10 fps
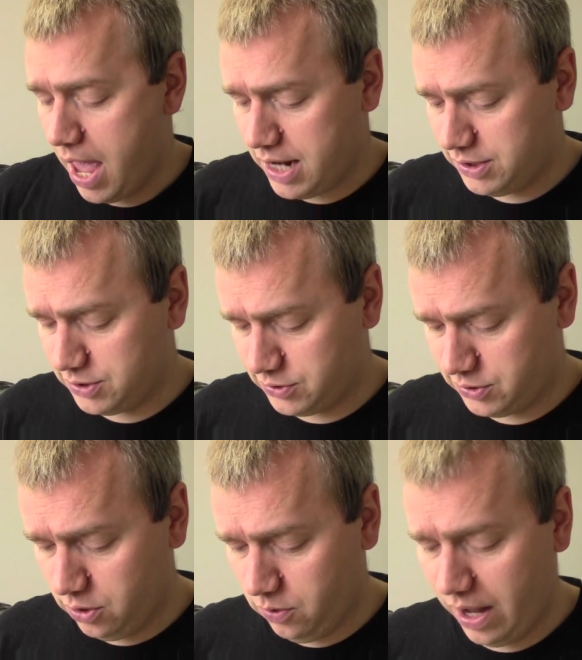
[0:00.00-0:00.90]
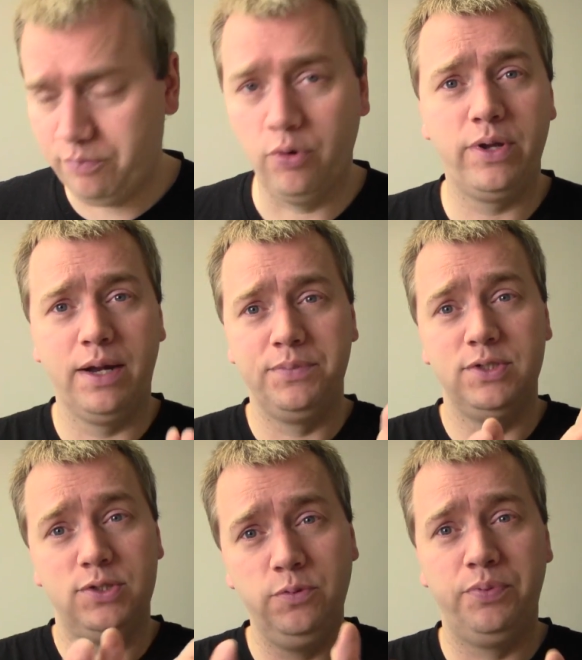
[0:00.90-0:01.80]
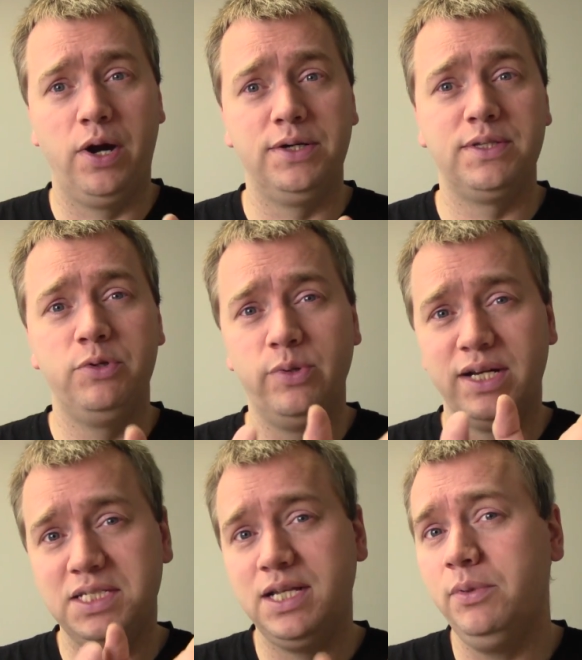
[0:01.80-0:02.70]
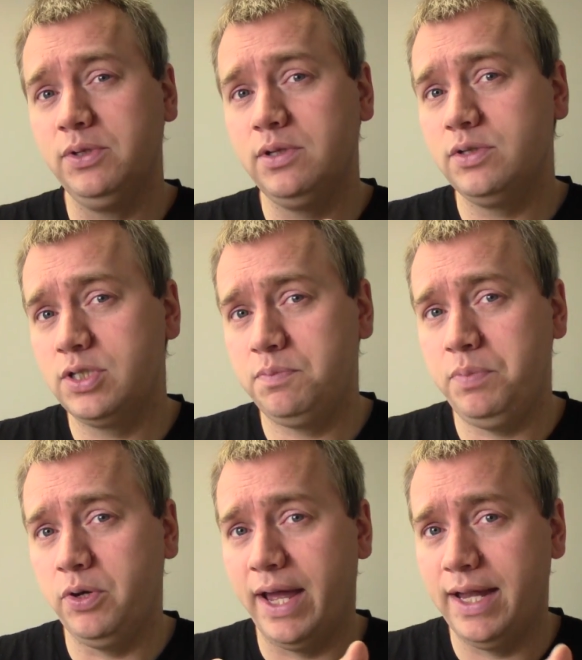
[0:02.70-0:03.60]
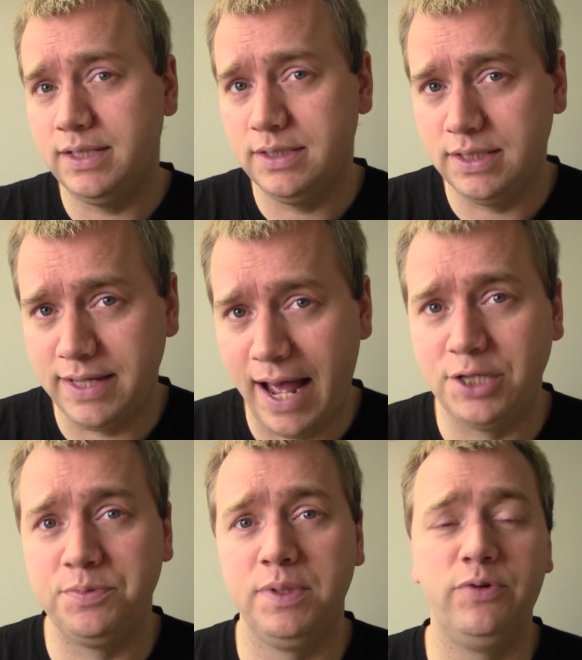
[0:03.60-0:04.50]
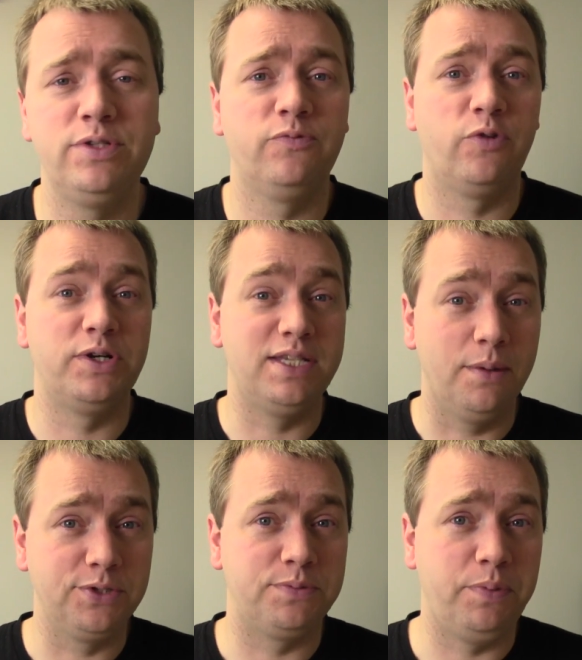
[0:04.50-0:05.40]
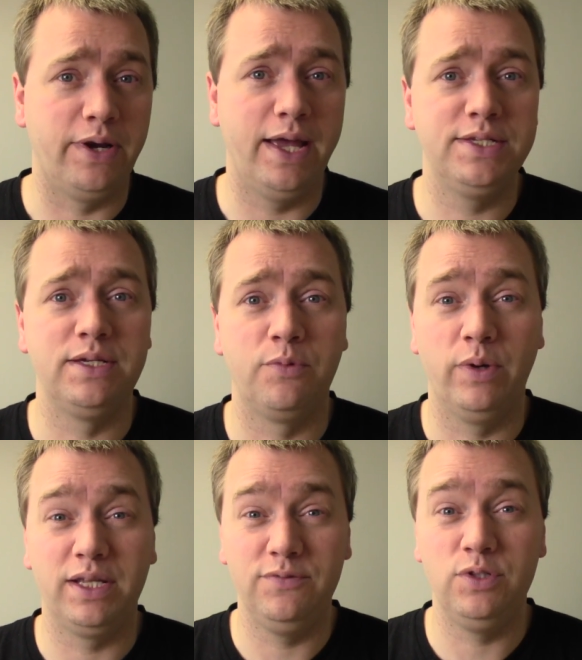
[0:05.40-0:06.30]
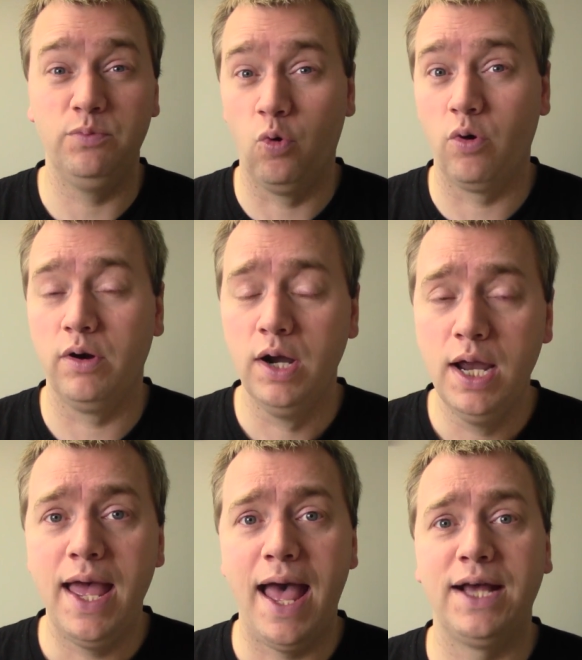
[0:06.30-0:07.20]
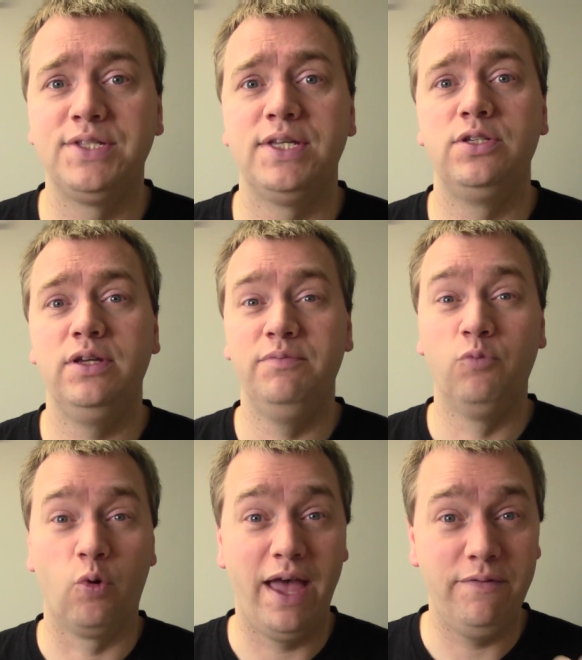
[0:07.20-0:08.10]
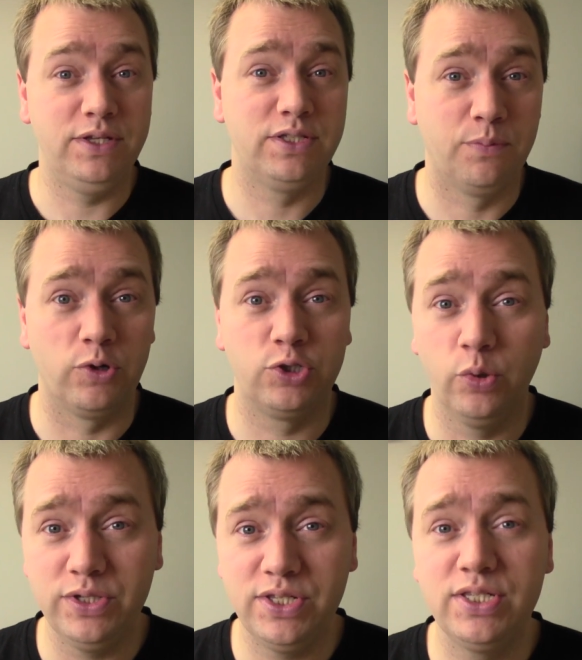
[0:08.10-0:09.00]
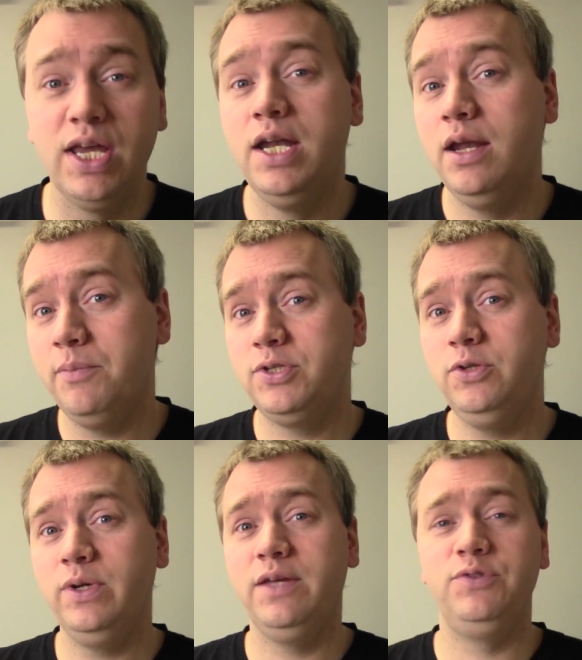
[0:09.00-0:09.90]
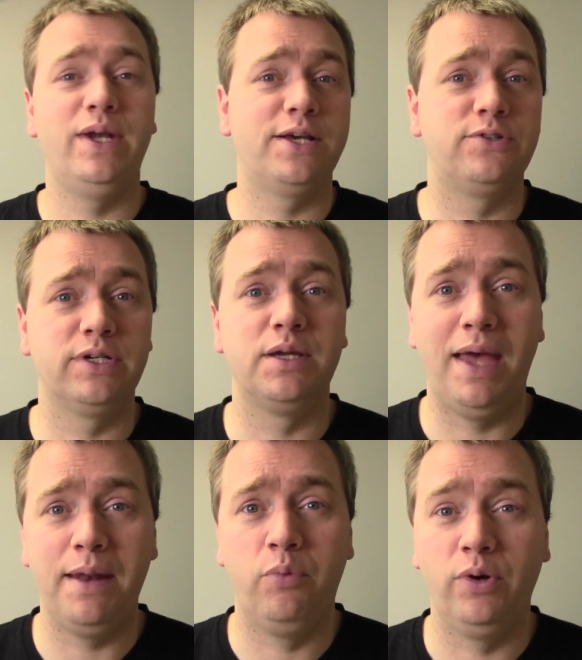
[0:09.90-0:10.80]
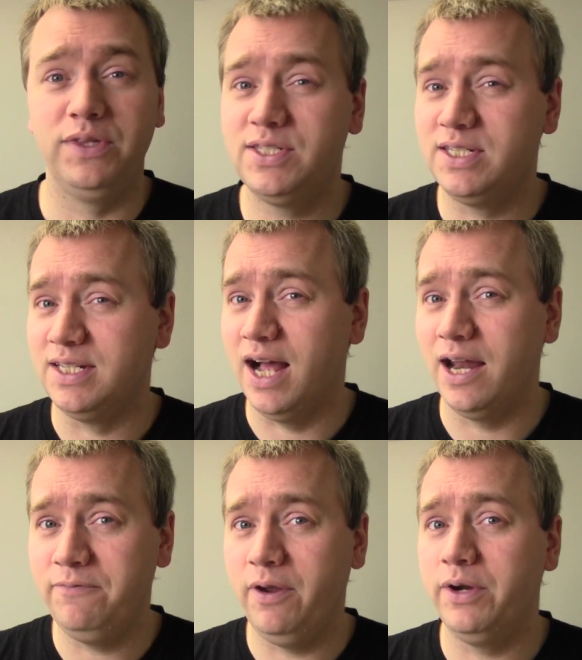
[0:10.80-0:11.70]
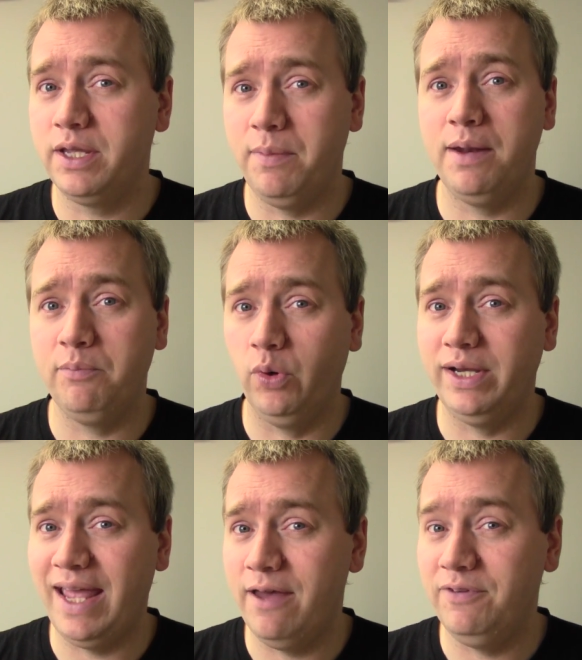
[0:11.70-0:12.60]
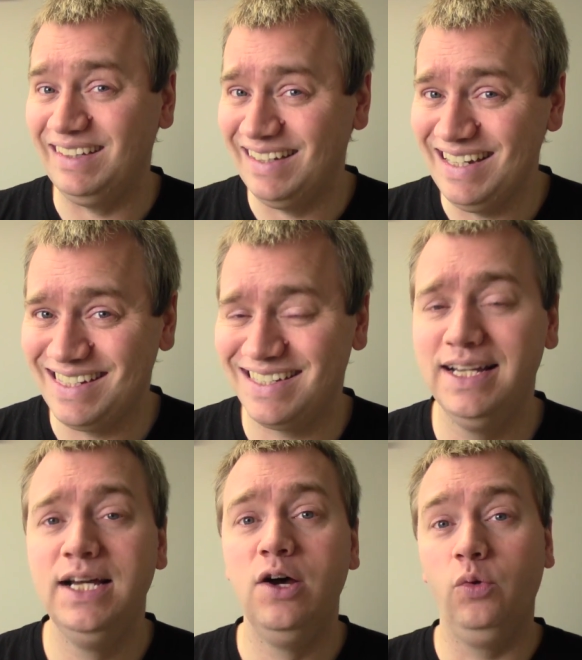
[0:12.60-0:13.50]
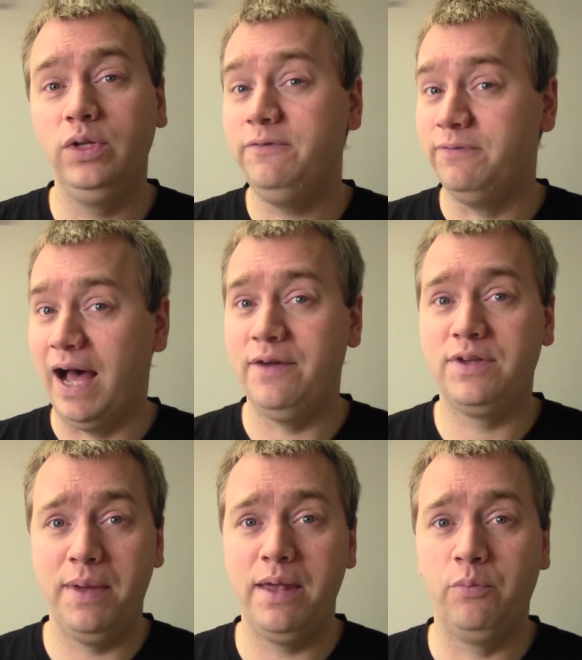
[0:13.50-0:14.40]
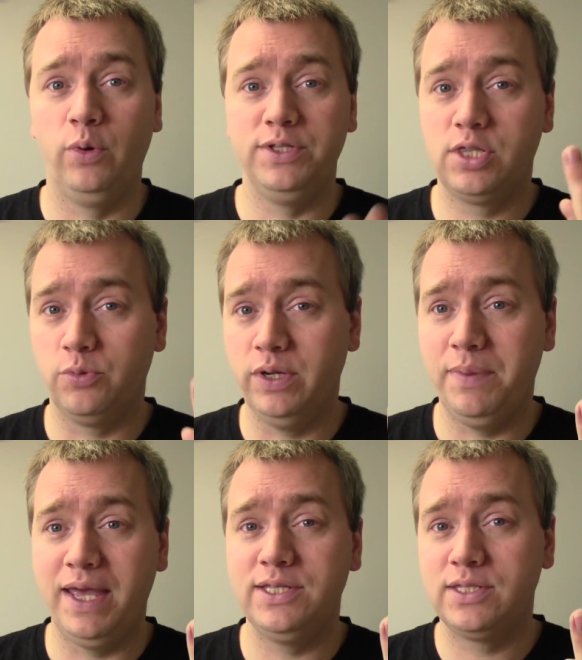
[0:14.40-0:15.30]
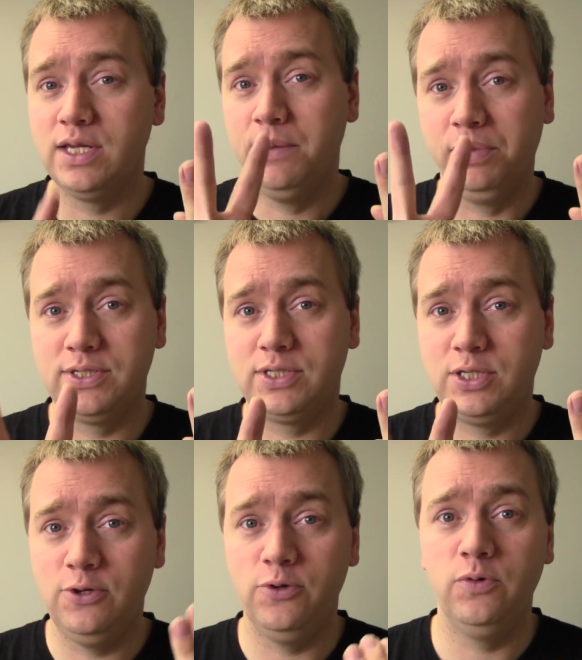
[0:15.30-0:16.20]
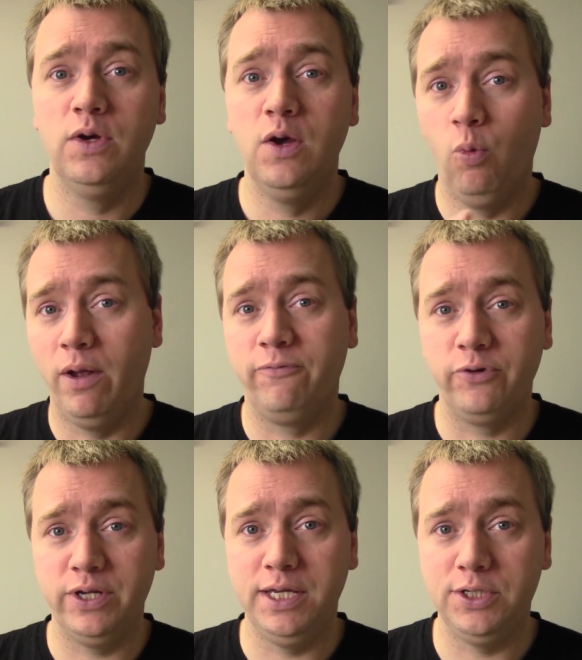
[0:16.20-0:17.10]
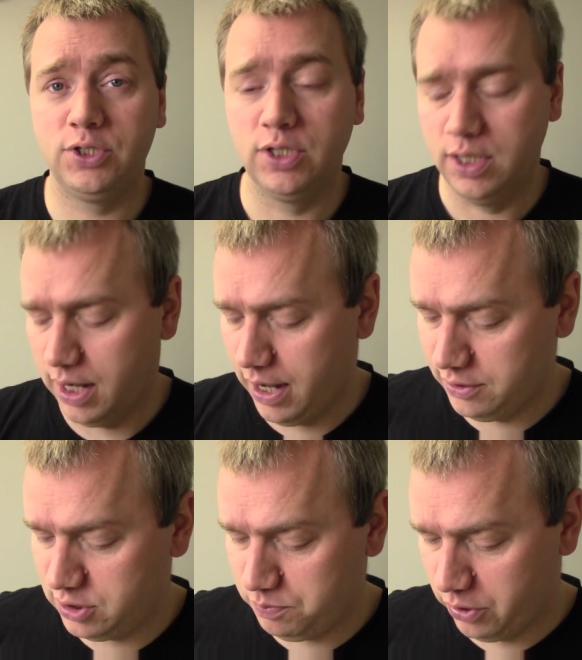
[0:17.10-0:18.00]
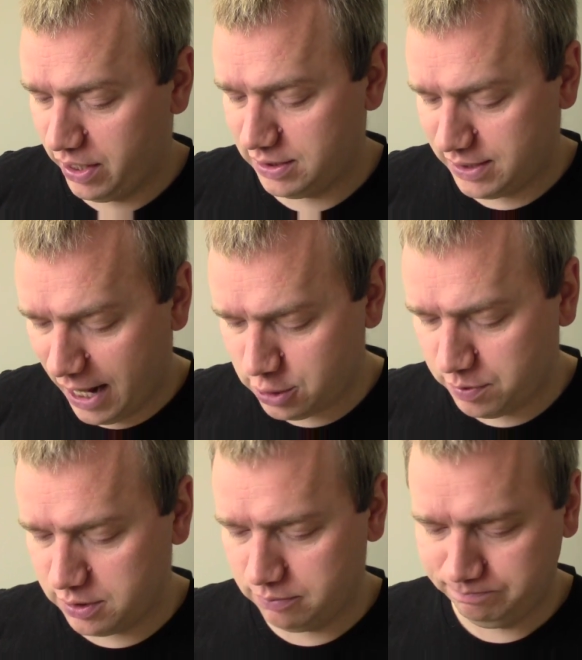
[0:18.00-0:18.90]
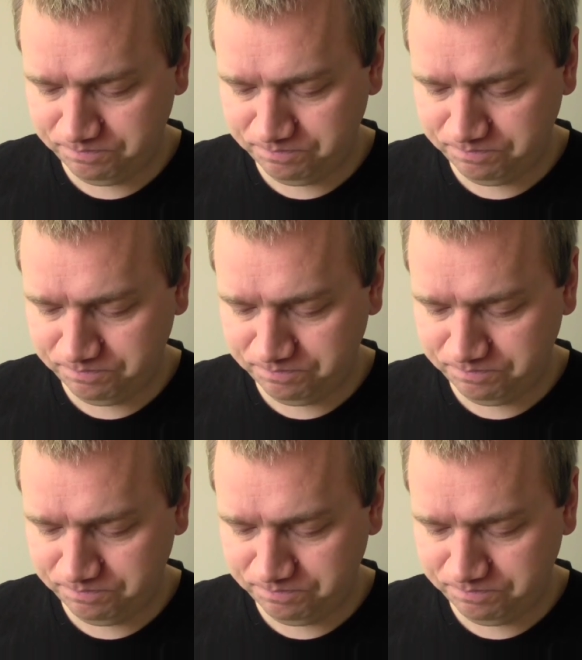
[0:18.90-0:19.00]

And so I broke it up into 2 parts. I'm doing a double Spearhead detachment. The reason for a double Spearhead is, number 1, it gives you more access to even more heavy support choices. Number 2, it gives you an extra command point. This is not a very command point heavy list. Only 5 command points, 3 base plus 2, 1 for each Spearhead detachment.